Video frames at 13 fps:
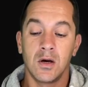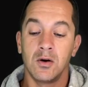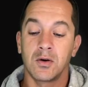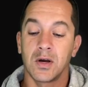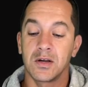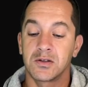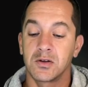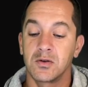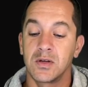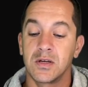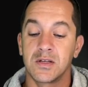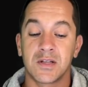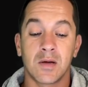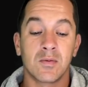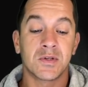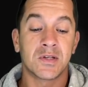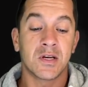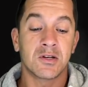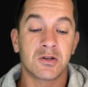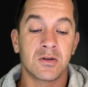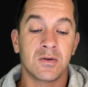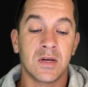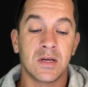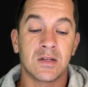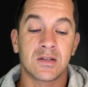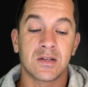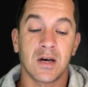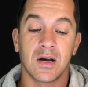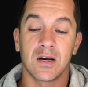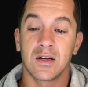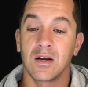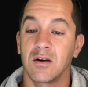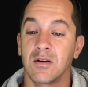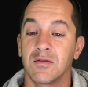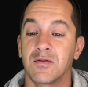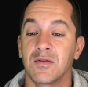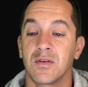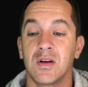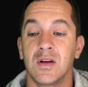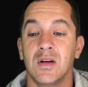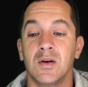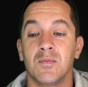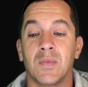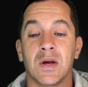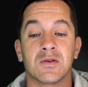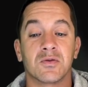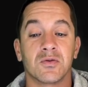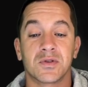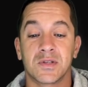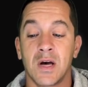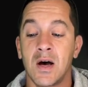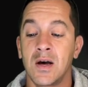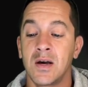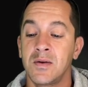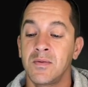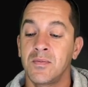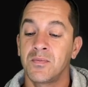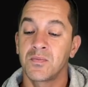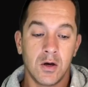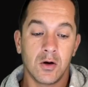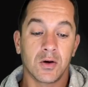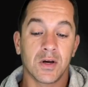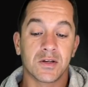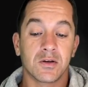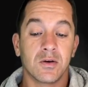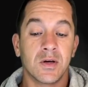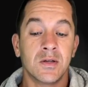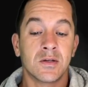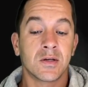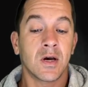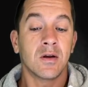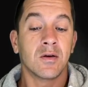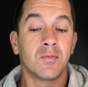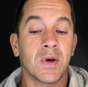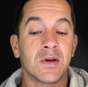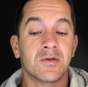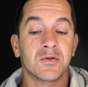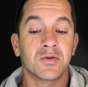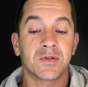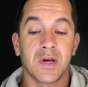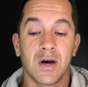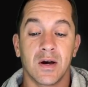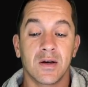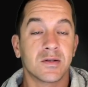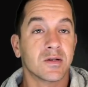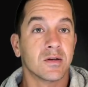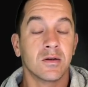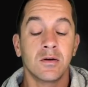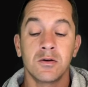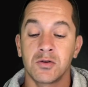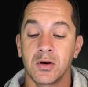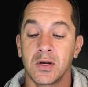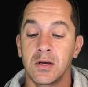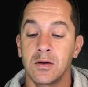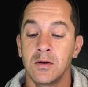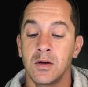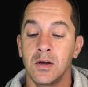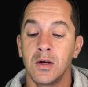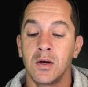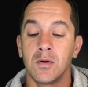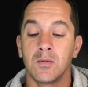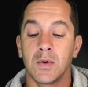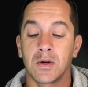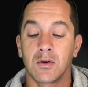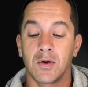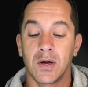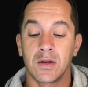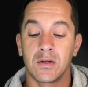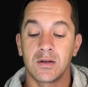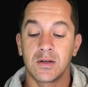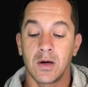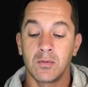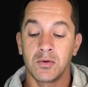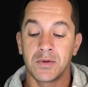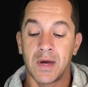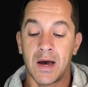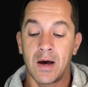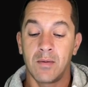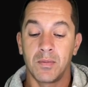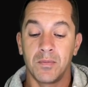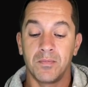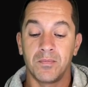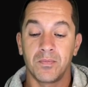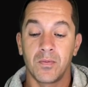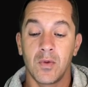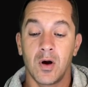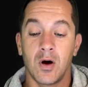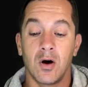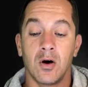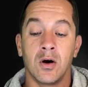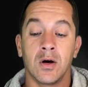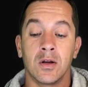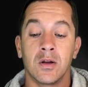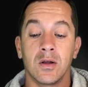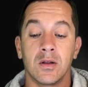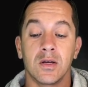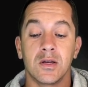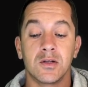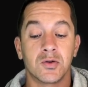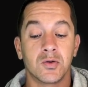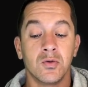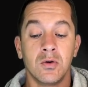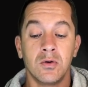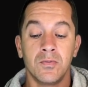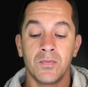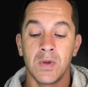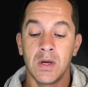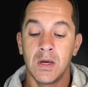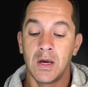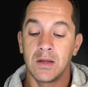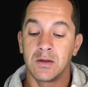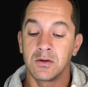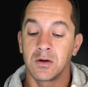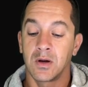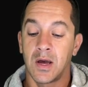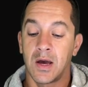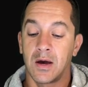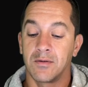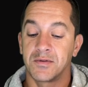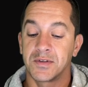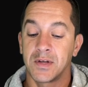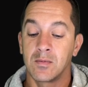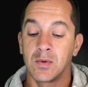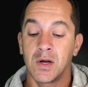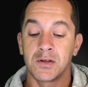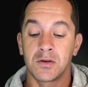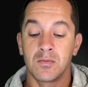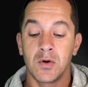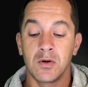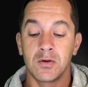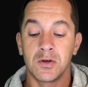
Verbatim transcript: Okay, so the stabilization inside of Paint Tool SAI. Okay, so inside of Paint Tool SAI is a little tricky, but go ahead and double tap on the tool, and then you're going to have stabilizer mode.